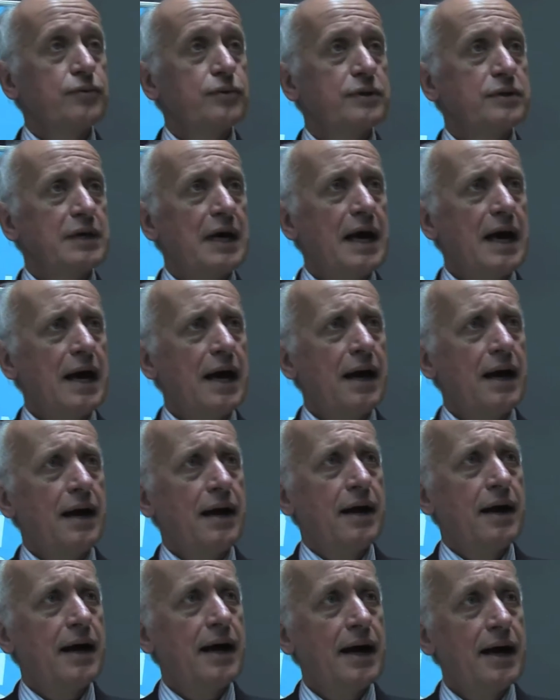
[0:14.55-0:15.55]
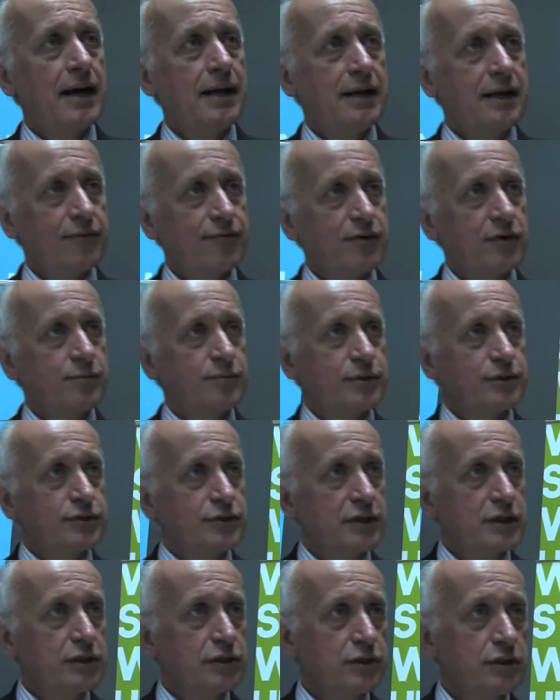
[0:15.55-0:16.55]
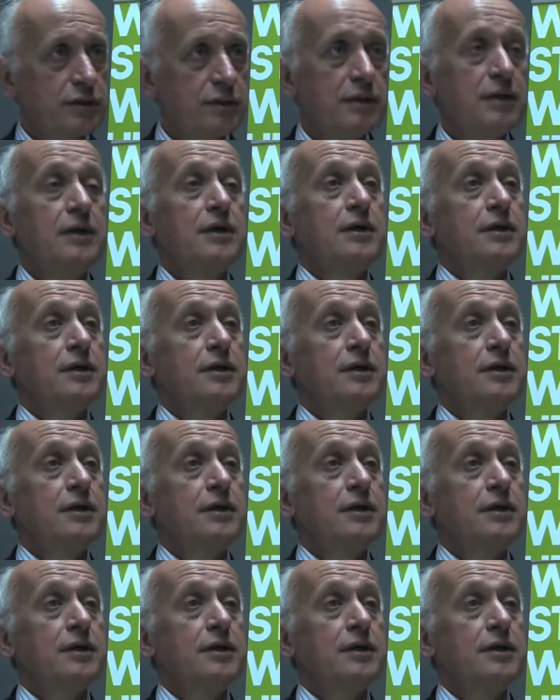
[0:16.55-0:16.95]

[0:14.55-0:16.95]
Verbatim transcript: with high level of precision,